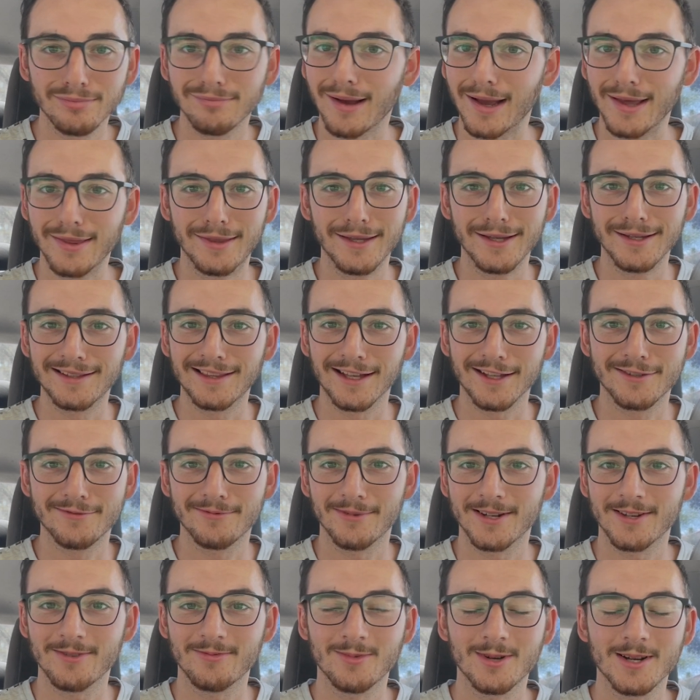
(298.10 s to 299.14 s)
I think that's
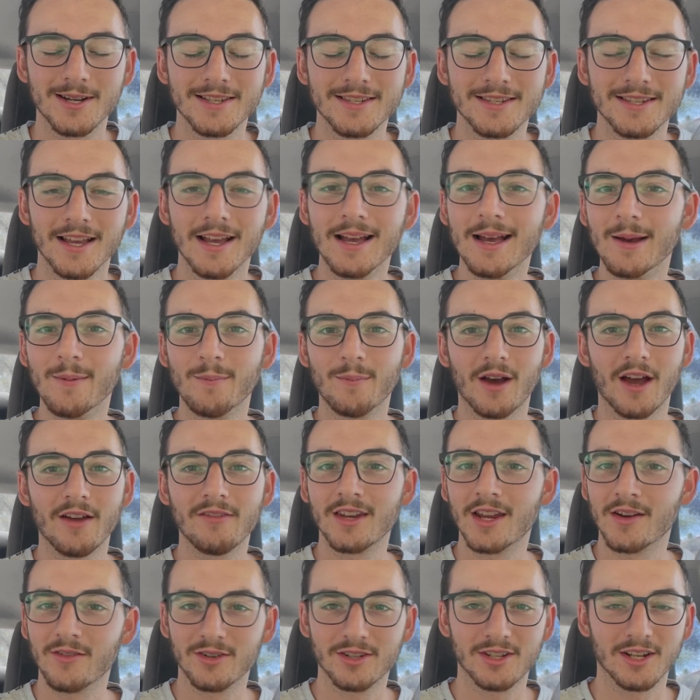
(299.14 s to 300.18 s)
what it was, but I've
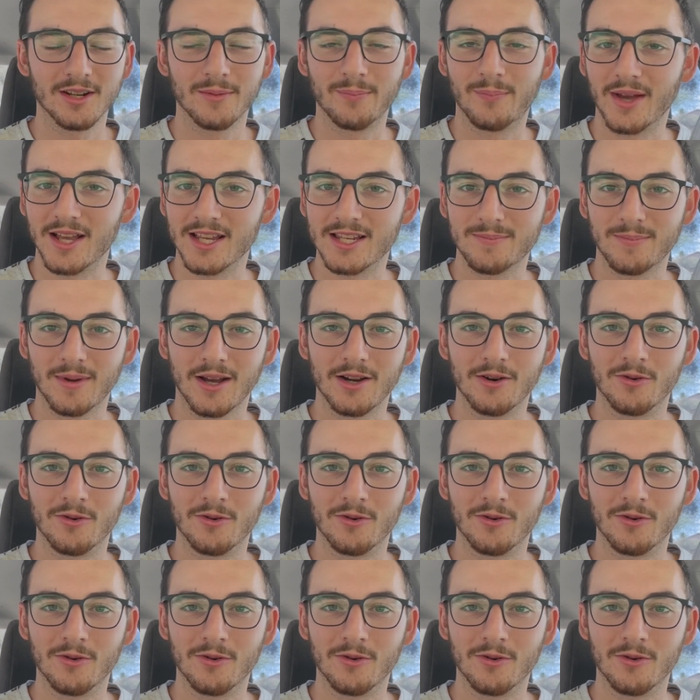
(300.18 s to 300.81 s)
never done a Best Buy